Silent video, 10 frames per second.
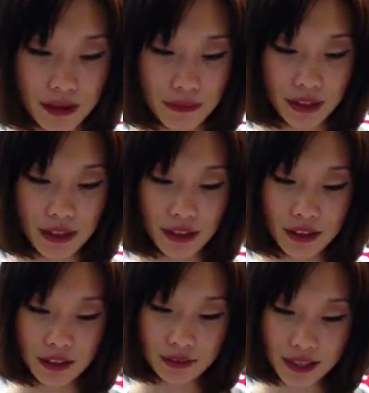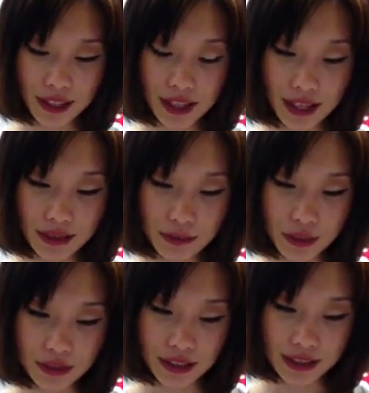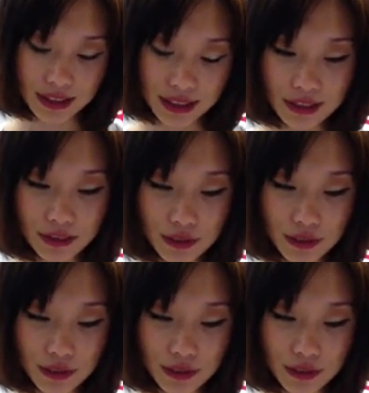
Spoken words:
But the most intensive